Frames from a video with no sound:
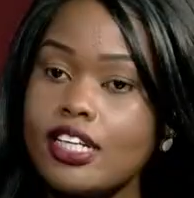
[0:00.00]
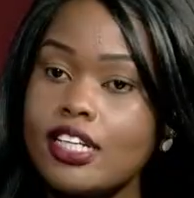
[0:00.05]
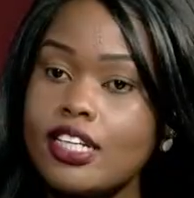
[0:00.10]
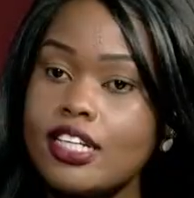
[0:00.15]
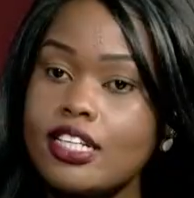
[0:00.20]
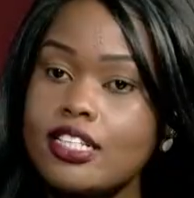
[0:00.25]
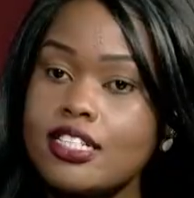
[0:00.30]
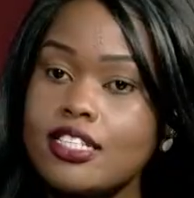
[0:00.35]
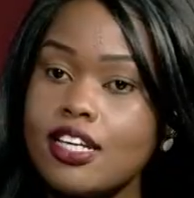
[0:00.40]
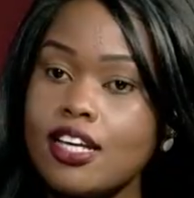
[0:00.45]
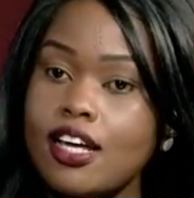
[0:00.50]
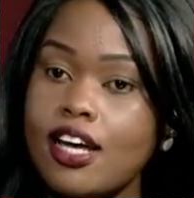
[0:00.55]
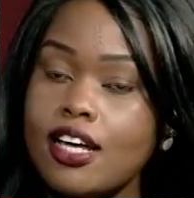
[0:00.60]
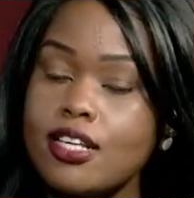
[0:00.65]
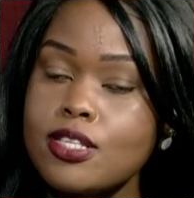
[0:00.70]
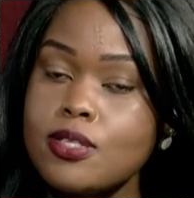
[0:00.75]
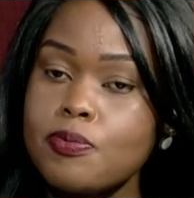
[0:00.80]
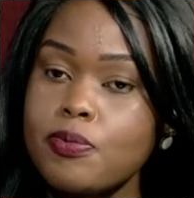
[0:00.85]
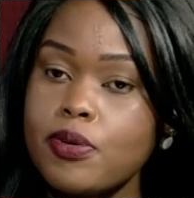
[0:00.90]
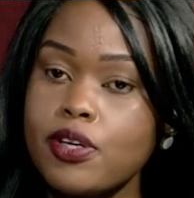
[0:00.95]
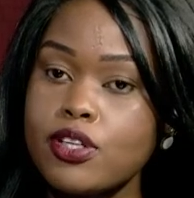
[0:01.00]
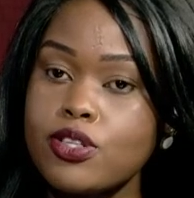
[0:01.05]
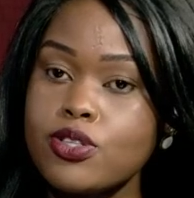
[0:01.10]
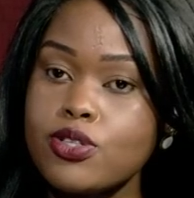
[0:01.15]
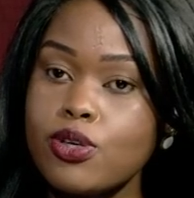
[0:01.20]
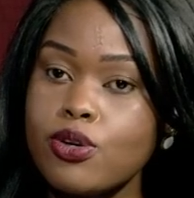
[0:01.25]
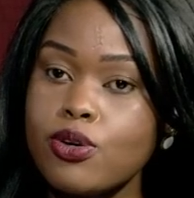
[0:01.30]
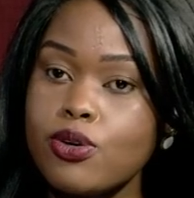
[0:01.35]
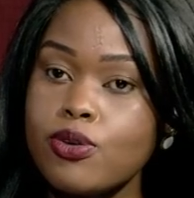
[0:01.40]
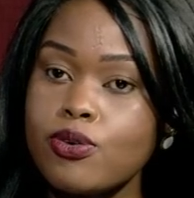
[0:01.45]
like is the
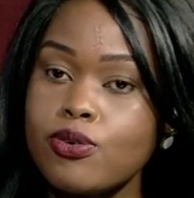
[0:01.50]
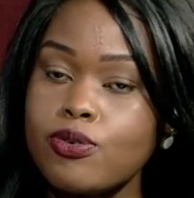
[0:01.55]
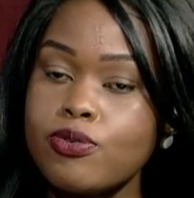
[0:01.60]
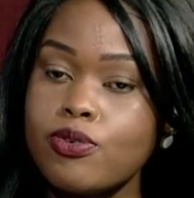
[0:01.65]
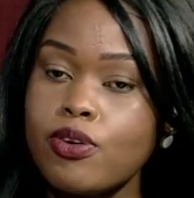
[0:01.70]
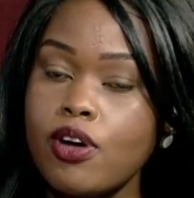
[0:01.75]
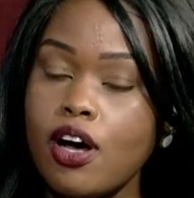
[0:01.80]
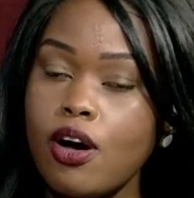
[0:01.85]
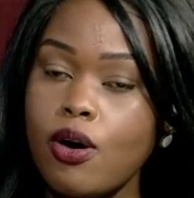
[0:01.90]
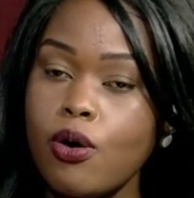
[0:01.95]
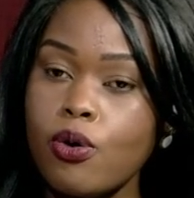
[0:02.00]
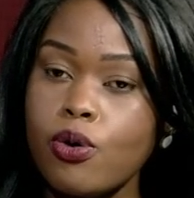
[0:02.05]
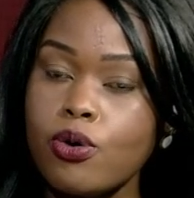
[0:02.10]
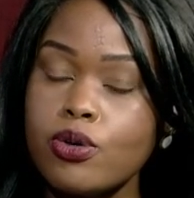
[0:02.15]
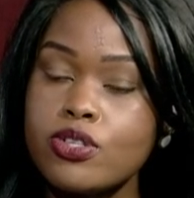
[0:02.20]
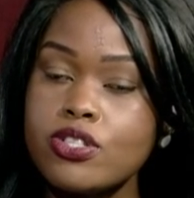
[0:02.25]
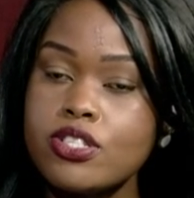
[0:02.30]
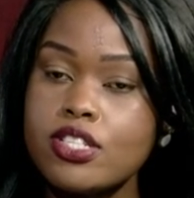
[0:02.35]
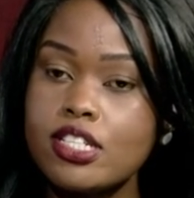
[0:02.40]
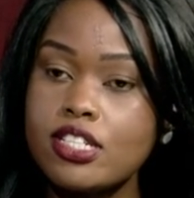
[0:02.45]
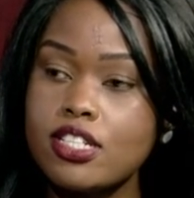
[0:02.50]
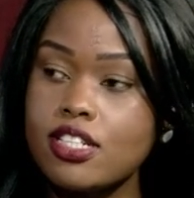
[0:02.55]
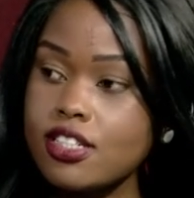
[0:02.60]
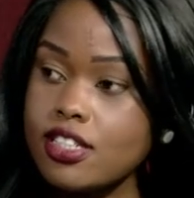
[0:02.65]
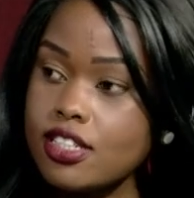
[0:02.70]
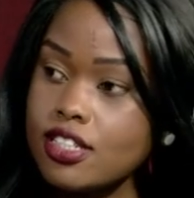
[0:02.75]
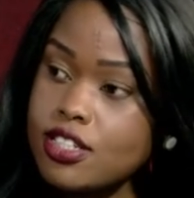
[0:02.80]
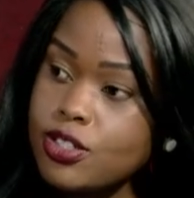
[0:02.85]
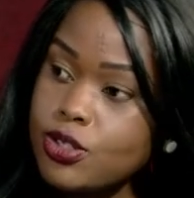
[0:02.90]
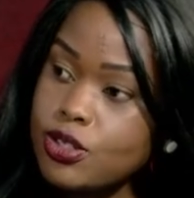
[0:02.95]
aspect of how
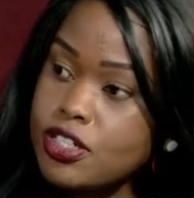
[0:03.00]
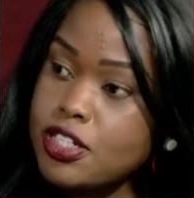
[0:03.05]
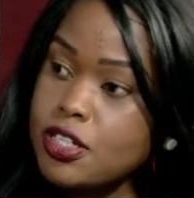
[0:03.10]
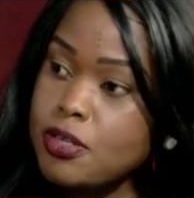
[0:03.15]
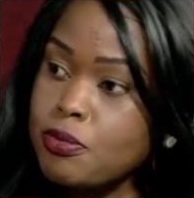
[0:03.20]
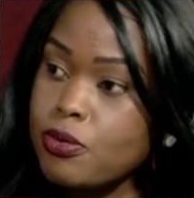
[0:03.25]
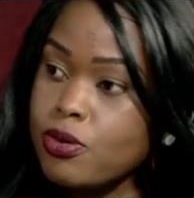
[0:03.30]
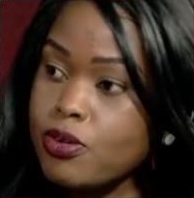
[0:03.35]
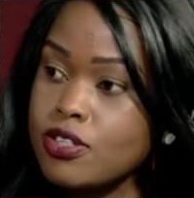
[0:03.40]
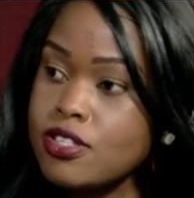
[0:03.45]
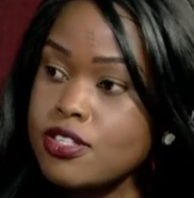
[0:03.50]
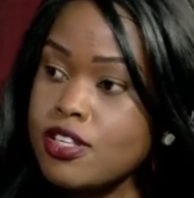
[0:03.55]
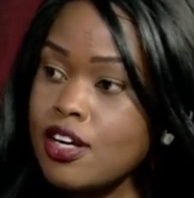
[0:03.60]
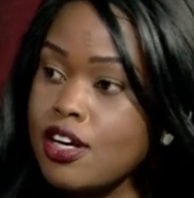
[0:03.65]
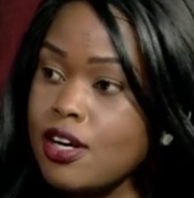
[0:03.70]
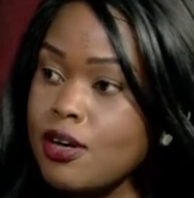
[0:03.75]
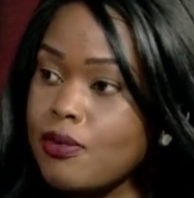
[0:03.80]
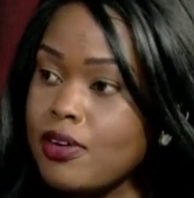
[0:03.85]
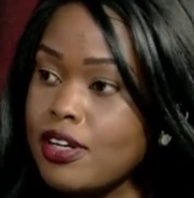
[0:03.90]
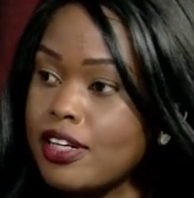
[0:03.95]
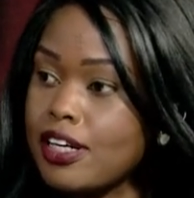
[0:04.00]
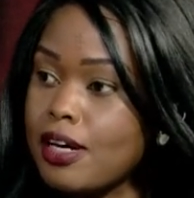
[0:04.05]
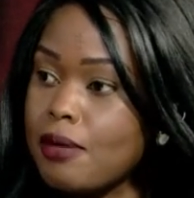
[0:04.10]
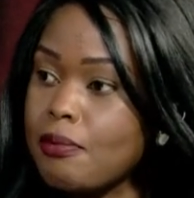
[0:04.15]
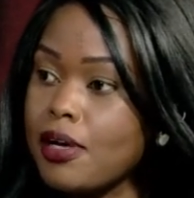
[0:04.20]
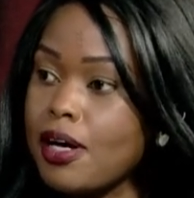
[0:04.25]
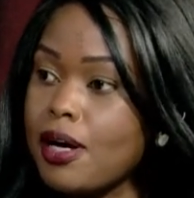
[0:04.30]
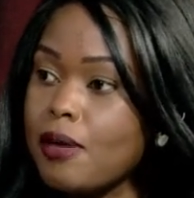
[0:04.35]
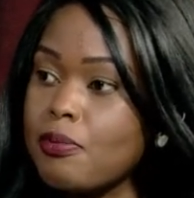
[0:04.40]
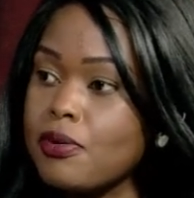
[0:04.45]
considerate your team was yeah.
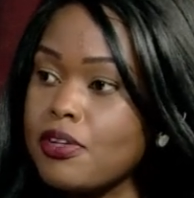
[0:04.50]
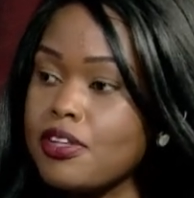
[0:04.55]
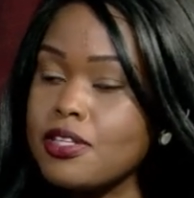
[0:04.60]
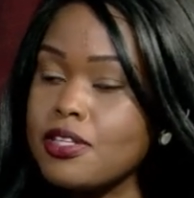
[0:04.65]
coming up with